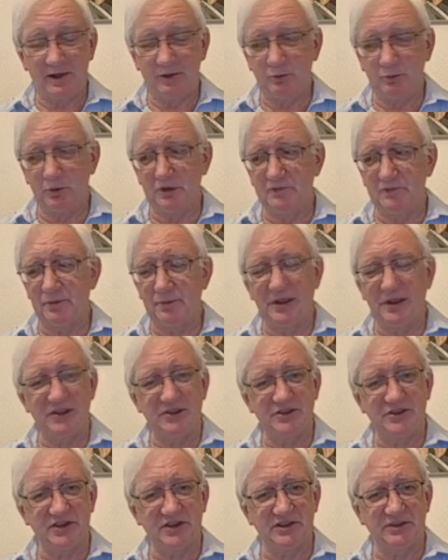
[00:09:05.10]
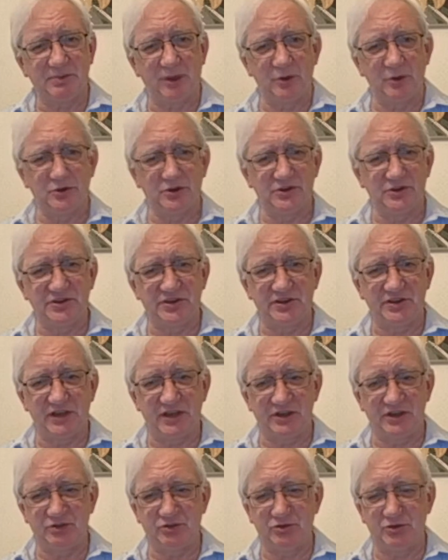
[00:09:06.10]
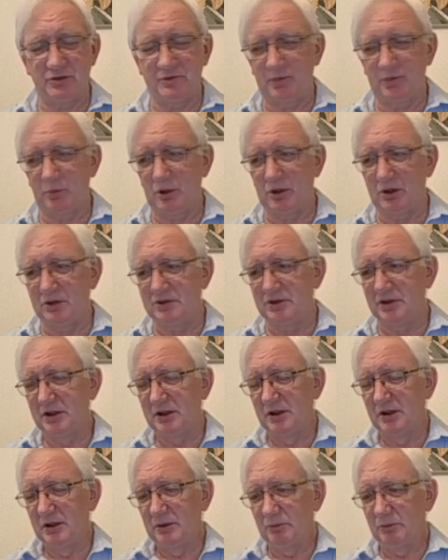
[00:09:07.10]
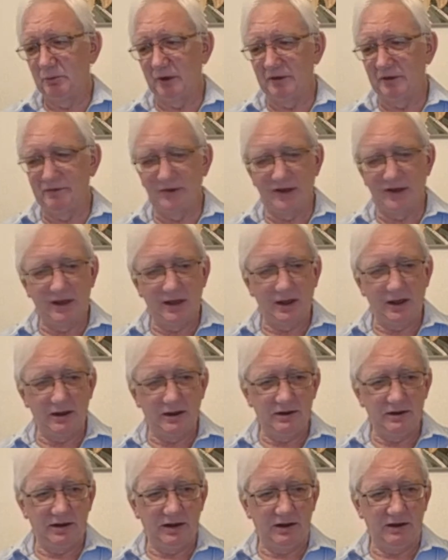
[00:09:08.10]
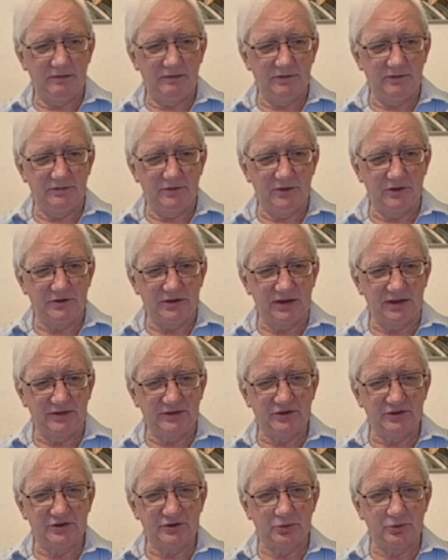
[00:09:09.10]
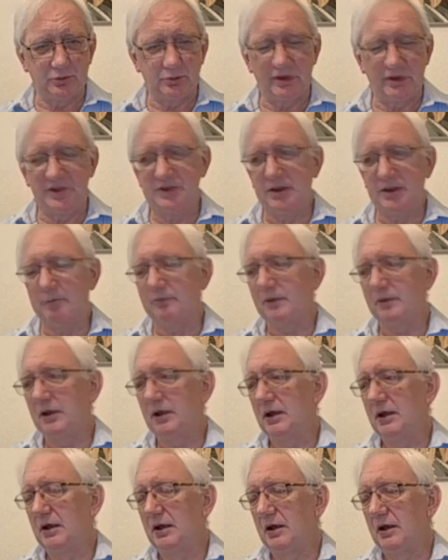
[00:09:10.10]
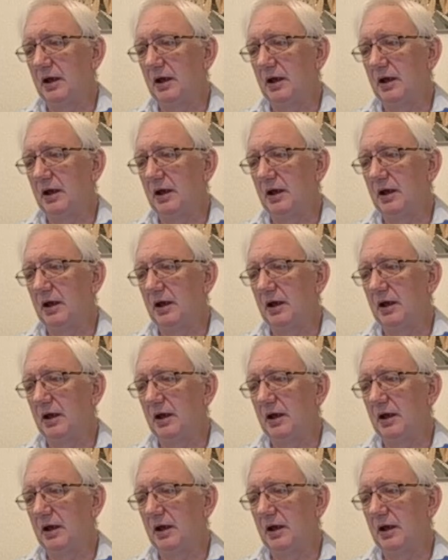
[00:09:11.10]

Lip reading: they had one of the biggest explosions in the history of the world when the fertilizer store went up.